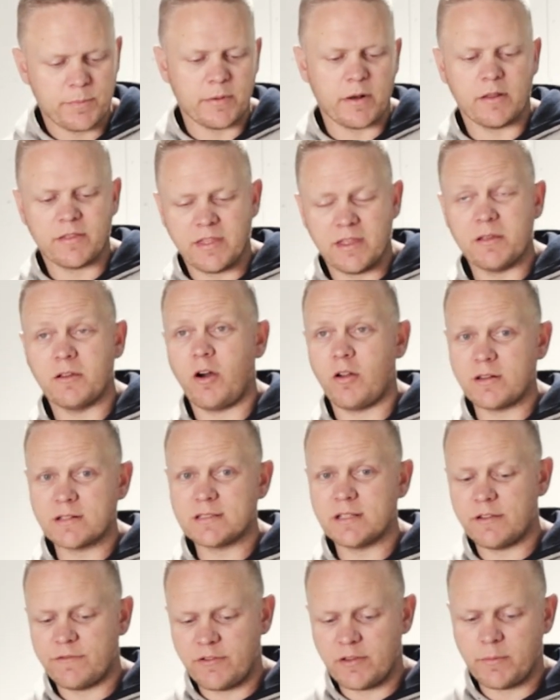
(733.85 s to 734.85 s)
But I think
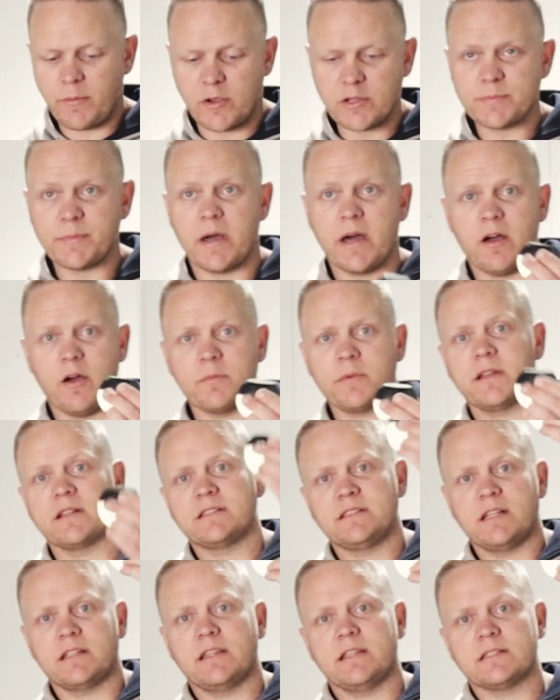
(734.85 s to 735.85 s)
honestly, for the most part, I'm going to
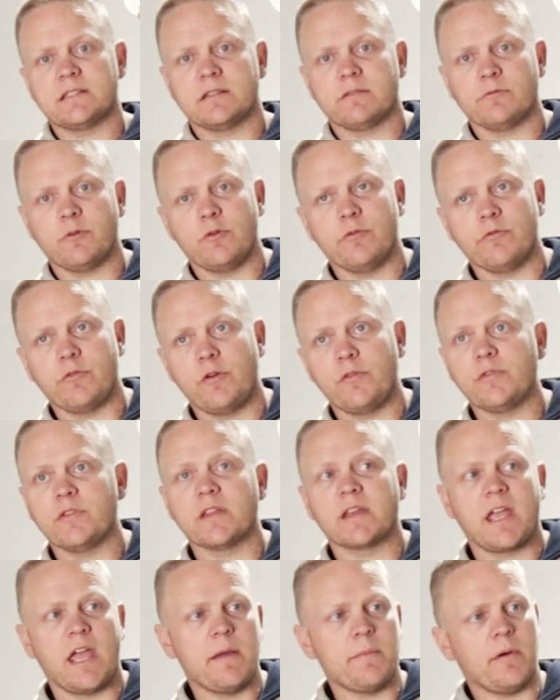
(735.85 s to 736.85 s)
stick this in the roof of
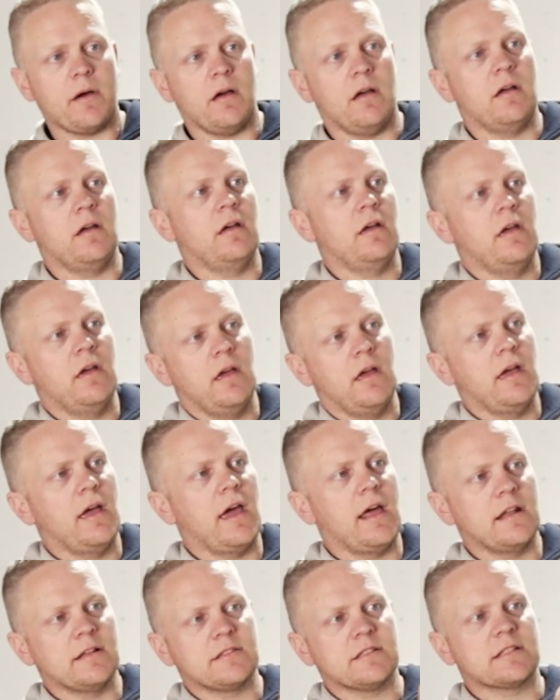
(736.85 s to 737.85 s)
the camper,
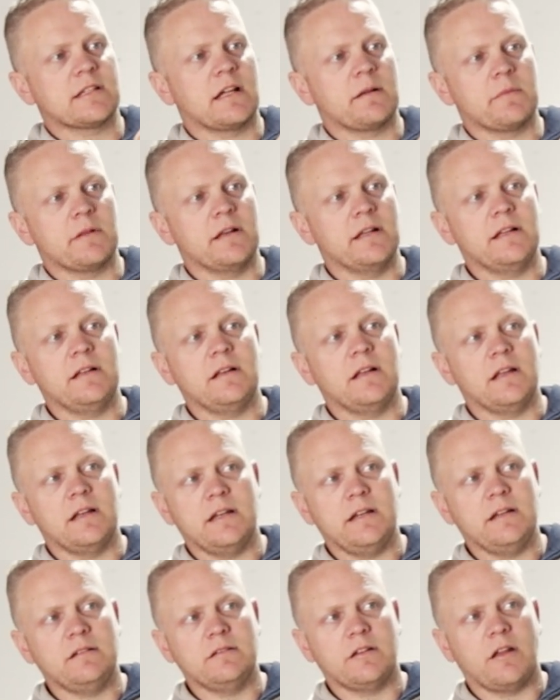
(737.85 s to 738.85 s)
and it's just going to be a
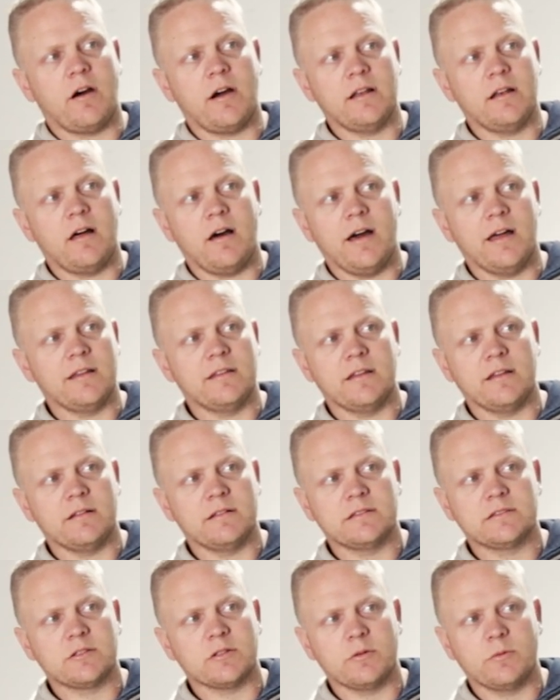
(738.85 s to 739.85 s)
little night light
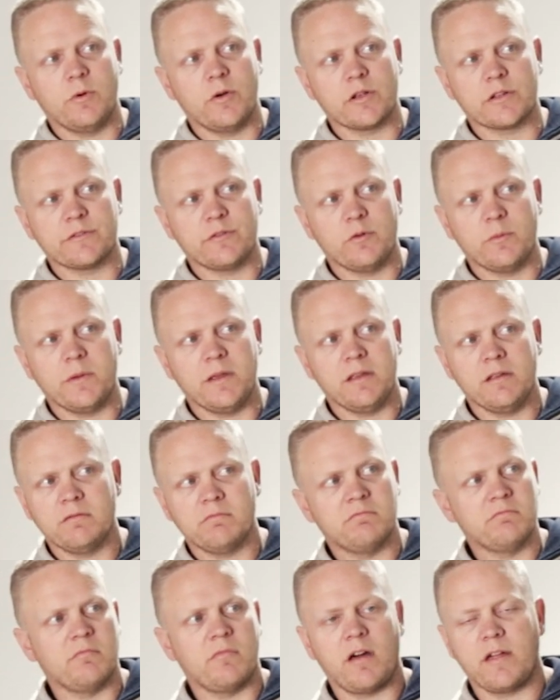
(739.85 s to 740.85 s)
that sort of works for me.
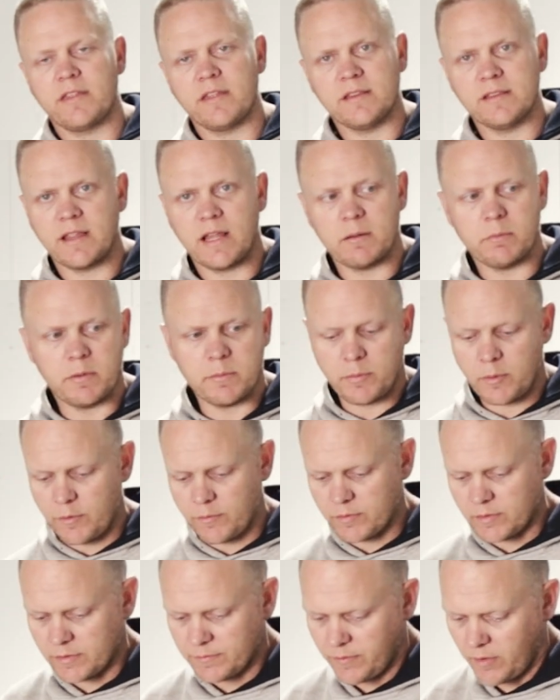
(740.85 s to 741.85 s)
I think that'll be
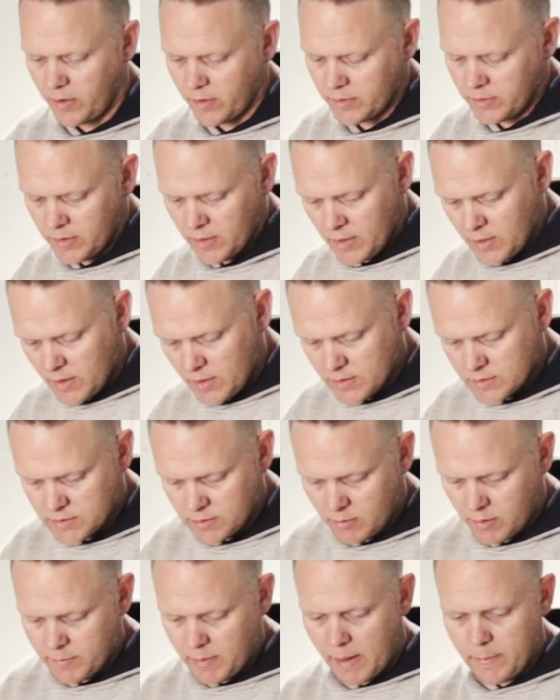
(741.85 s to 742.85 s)
perfectly fine.
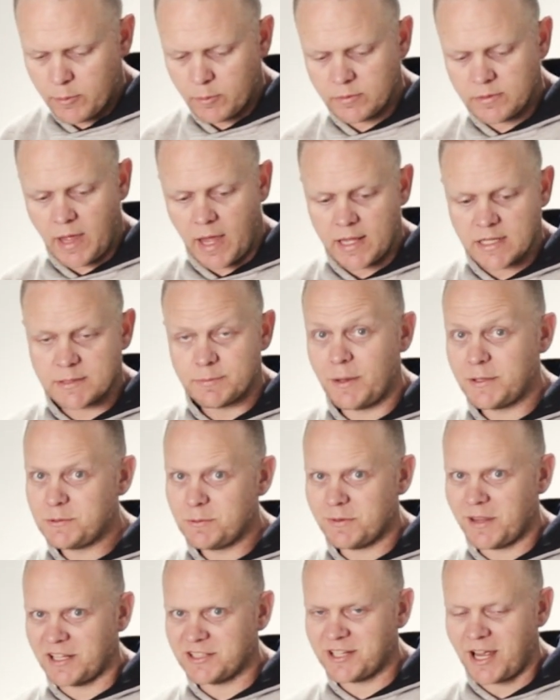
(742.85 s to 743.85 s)
So I'm happy with that,
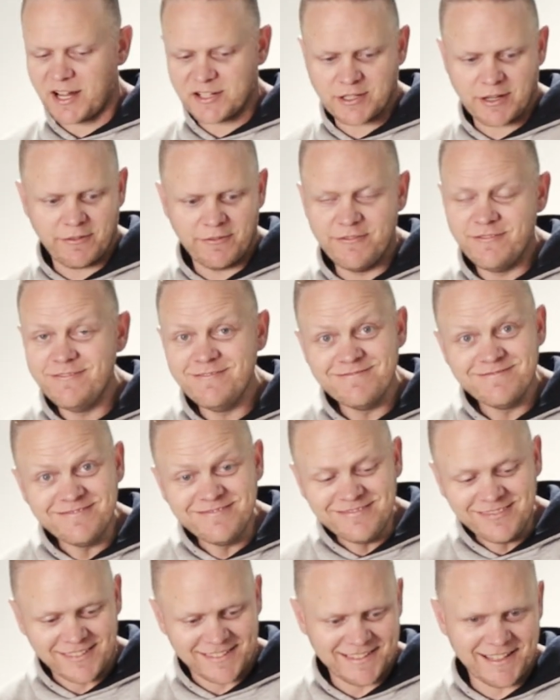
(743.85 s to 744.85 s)
especially with that charger.
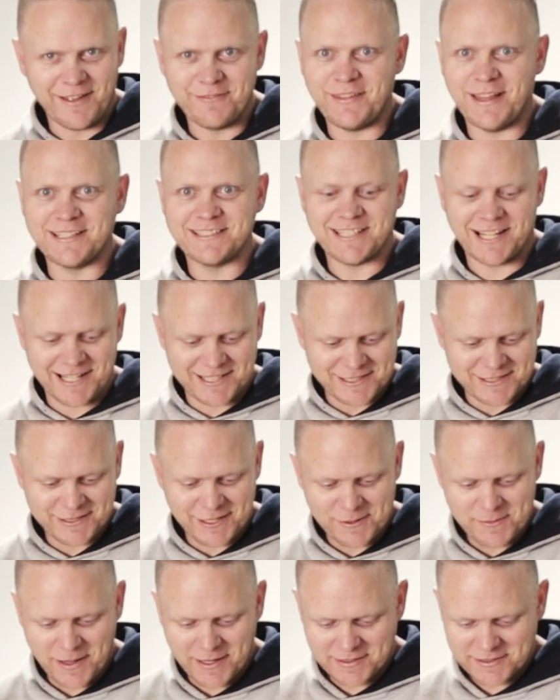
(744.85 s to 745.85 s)
I love that charger
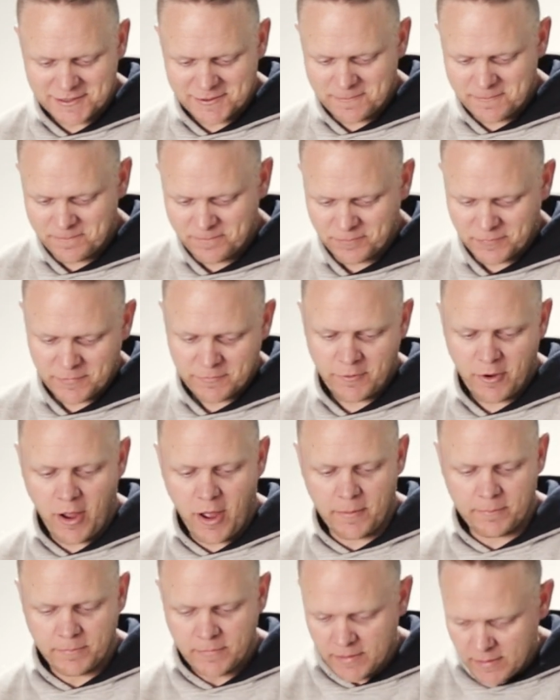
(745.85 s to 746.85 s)
so much.
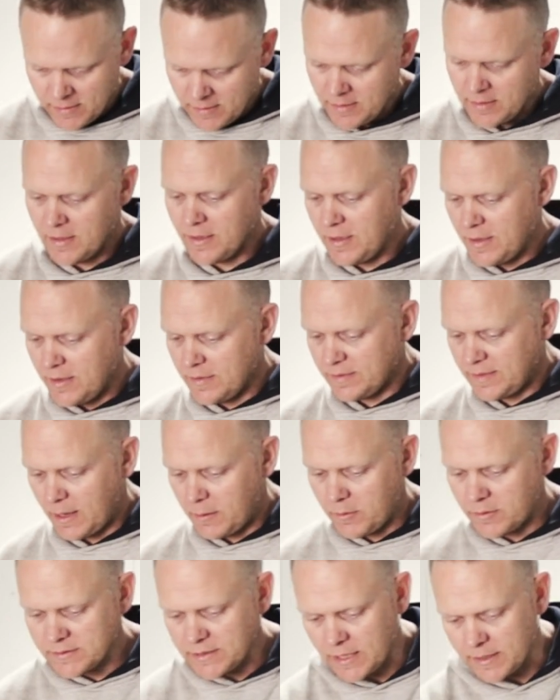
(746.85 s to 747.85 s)
Right, that
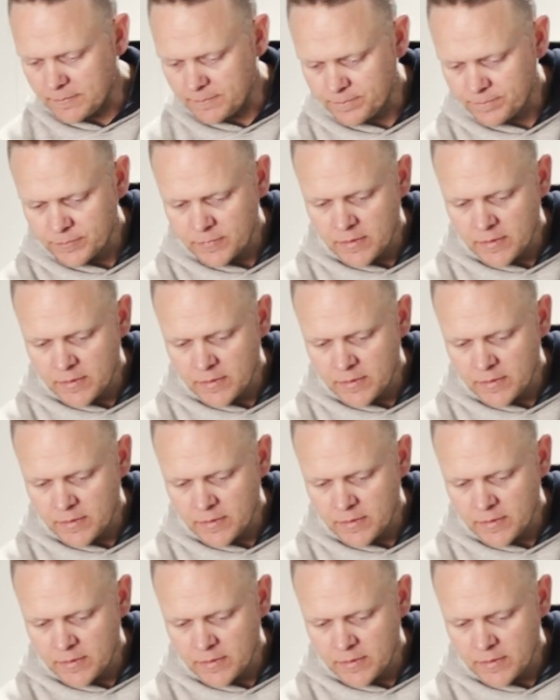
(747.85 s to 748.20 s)
one done.